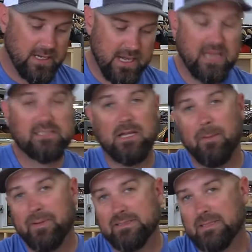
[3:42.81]
Next
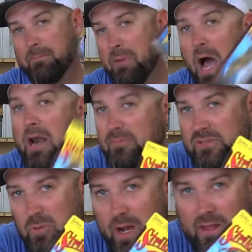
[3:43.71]
up is the Bottom
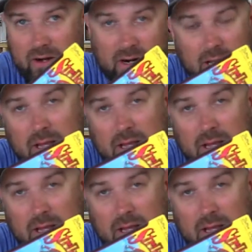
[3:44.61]
Dweller.